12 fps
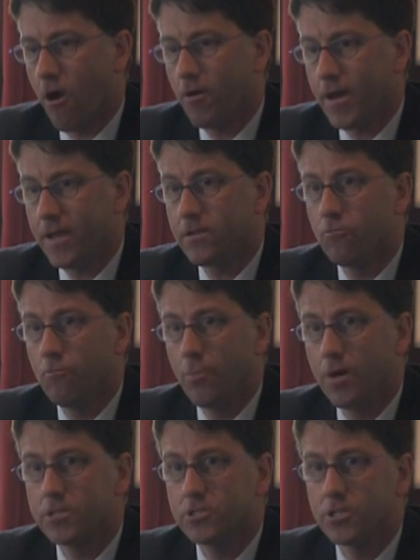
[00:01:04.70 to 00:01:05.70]
our annual
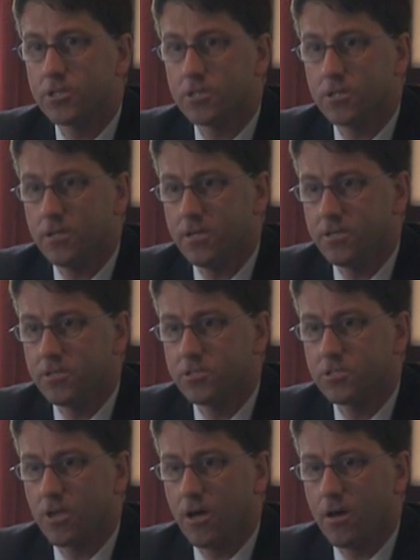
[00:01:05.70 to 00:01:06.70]
budget
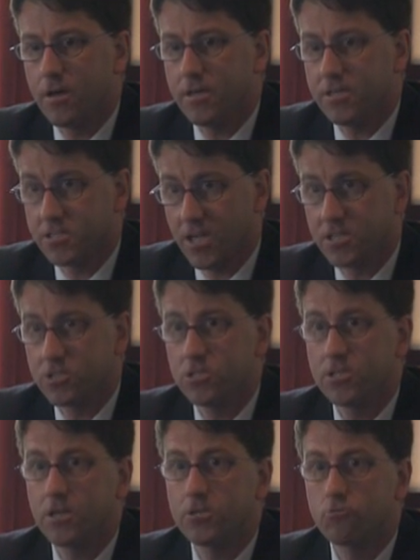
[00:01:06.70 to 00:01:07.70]
is
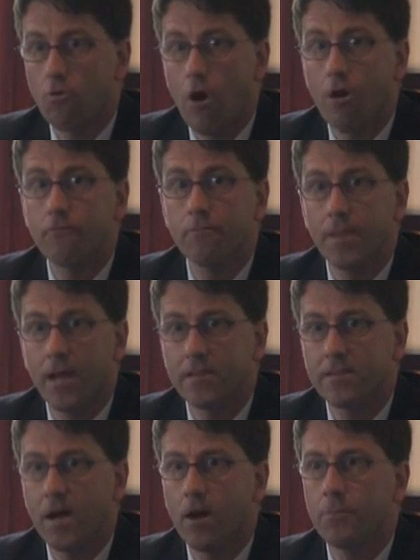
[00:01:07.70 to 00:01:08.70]
essentially a draw from that
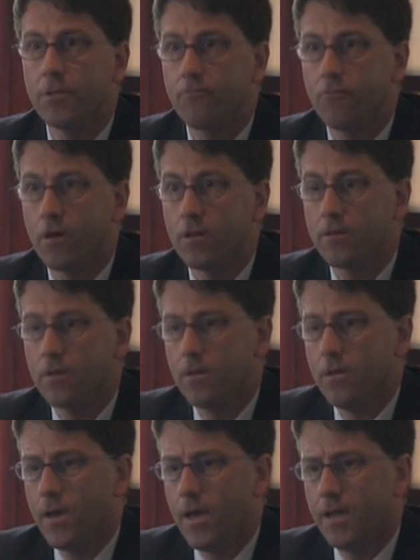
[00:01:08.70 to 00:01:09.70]
endowment fund.
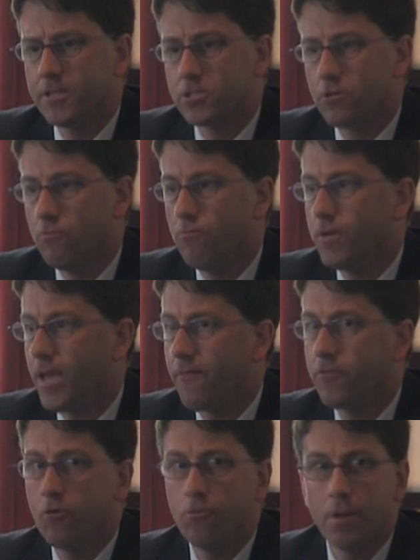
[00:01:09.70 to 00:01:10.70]
And so we
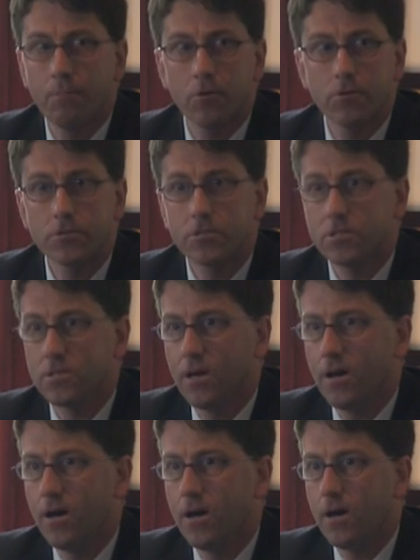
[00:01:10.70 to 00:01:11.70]
have no members.
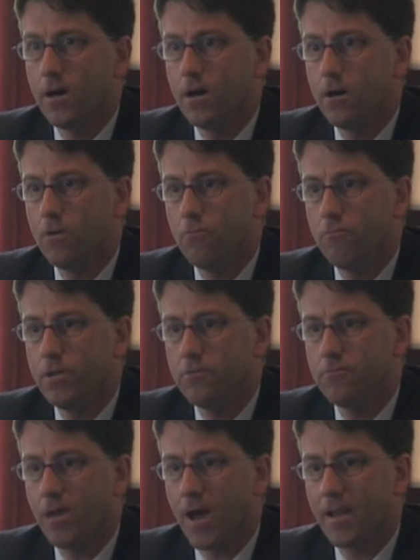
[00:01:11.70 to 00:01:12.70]
We
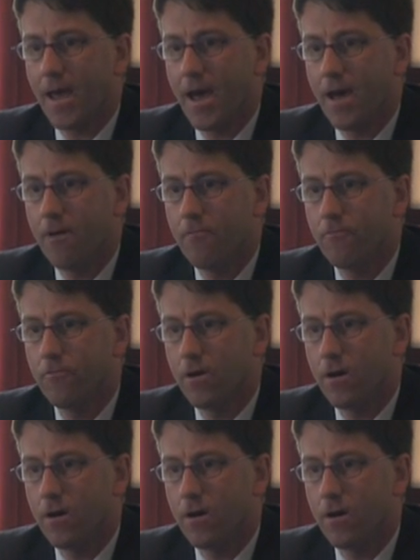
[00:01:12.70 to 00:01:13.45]
do not have